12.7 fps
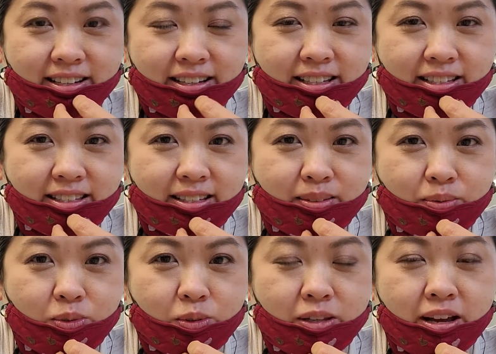It
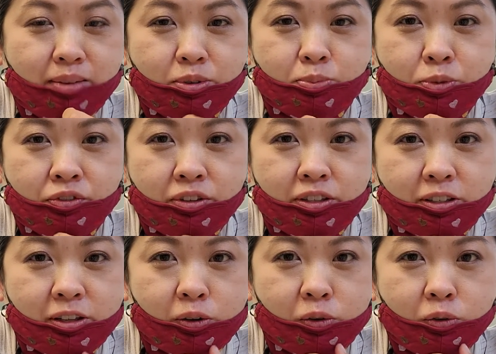seems time is moving
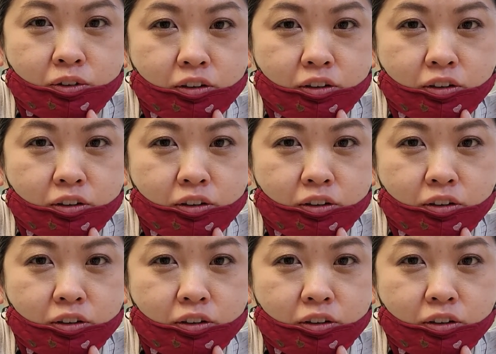slow.